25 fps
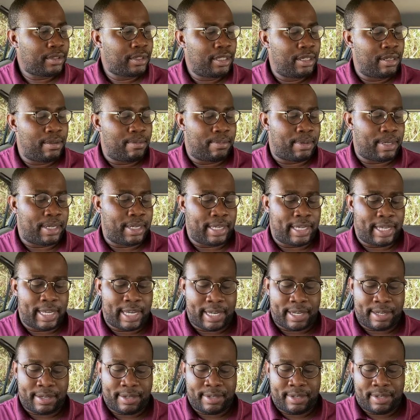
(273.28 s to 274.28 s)
But
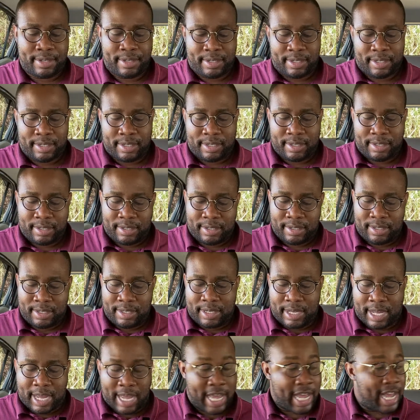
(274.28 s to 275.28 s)
yeah,
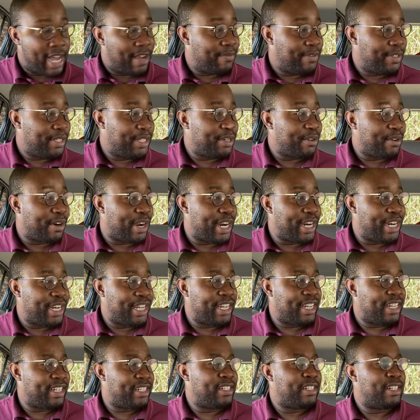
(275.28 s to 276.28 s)
I have 0
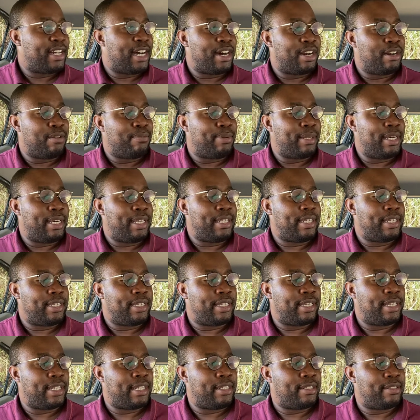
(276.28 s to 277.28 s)
idea how to play this
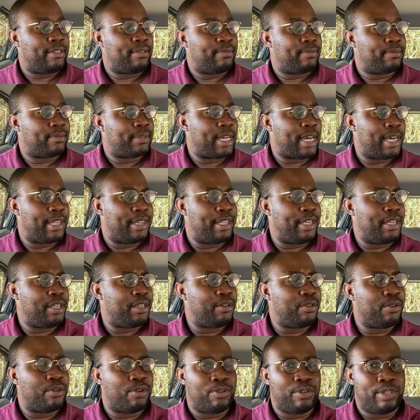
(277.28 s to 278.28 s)
thing. I think
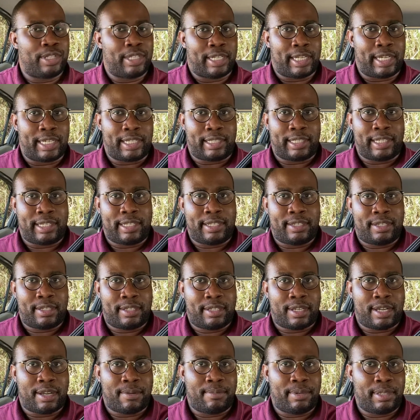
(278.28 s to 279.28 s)
you hold it like this.
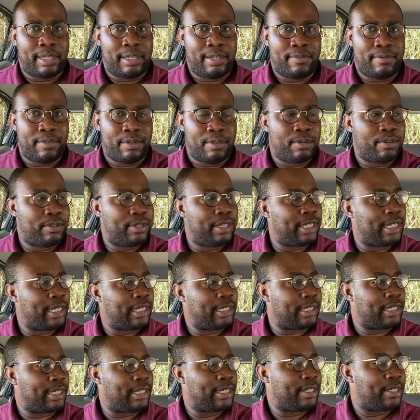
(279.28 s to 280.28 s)
I believe you hold it like
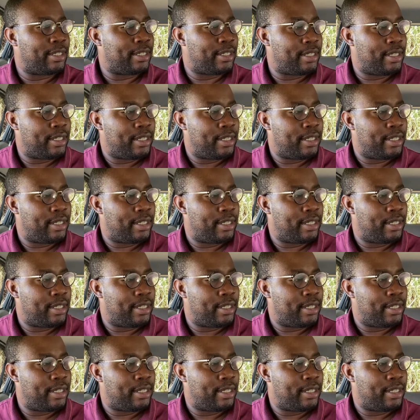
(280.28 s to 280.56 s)
this.